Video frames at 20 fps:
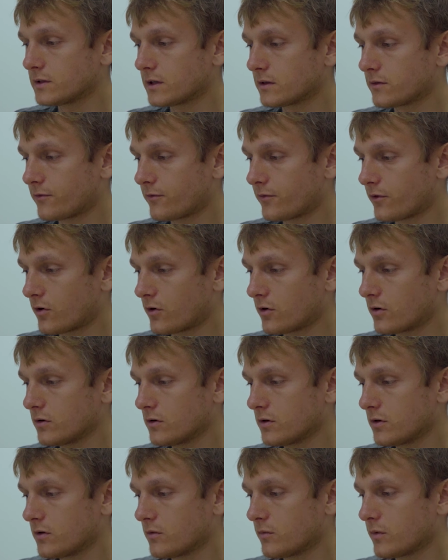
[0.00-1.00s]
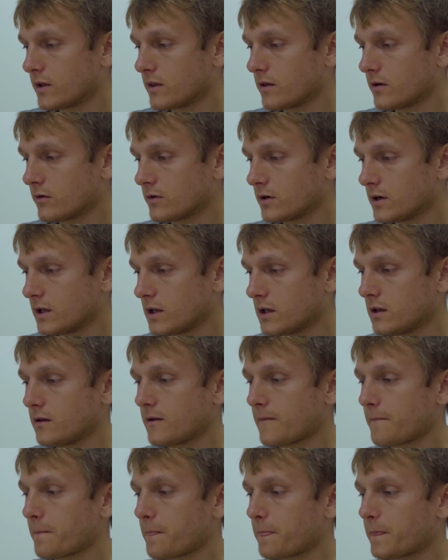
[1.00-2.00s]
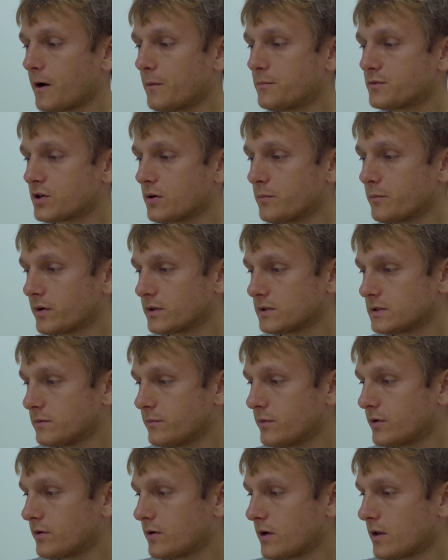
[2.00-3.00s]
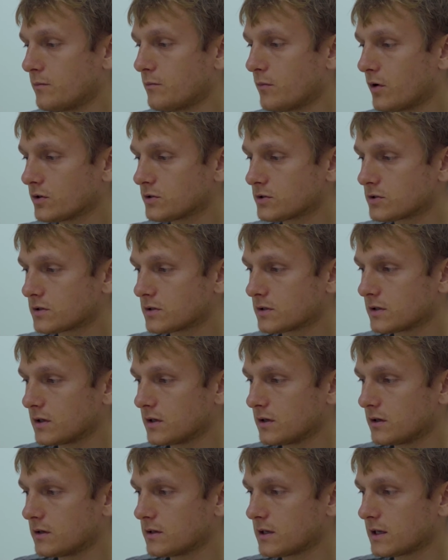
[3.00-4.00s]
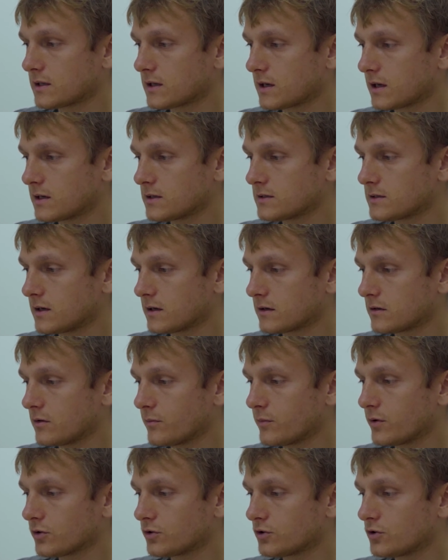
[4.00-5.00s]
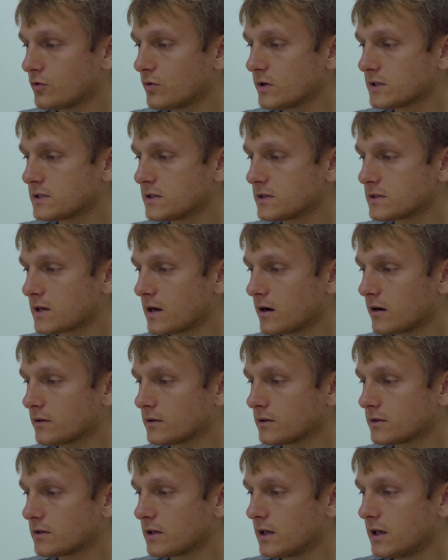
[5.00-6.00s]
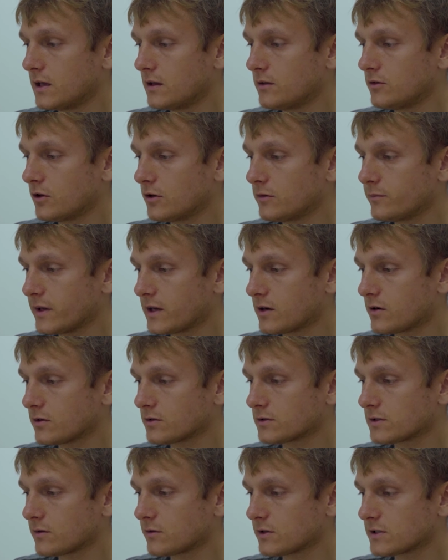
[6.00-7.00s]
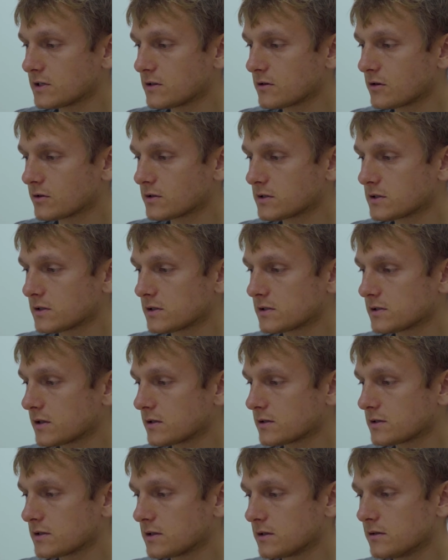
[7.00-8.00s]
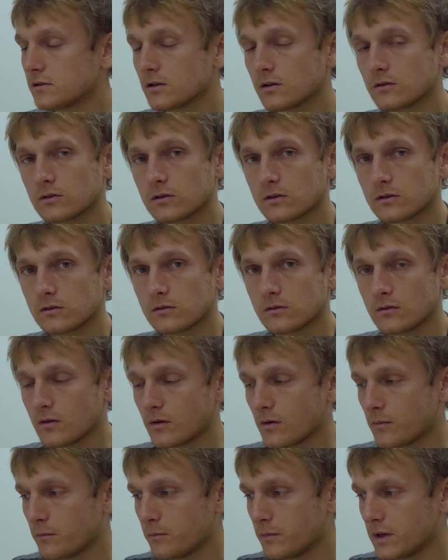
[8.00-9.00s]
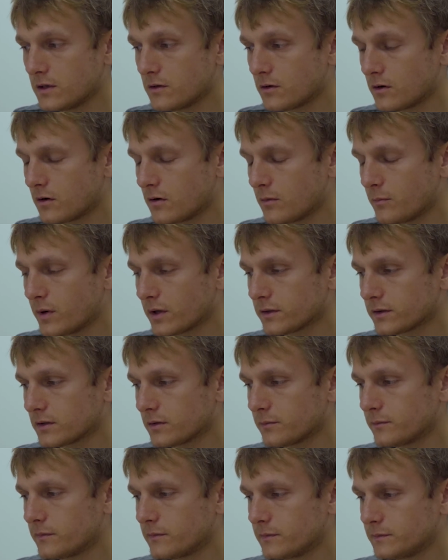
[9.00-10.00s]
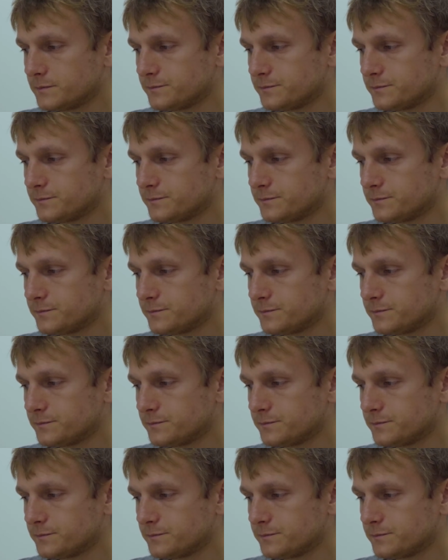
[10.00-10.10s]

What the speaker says: that 4 was the only option possible, and most, in that case, like number 2 was discarded, not because there was inconsistency in the middle bottom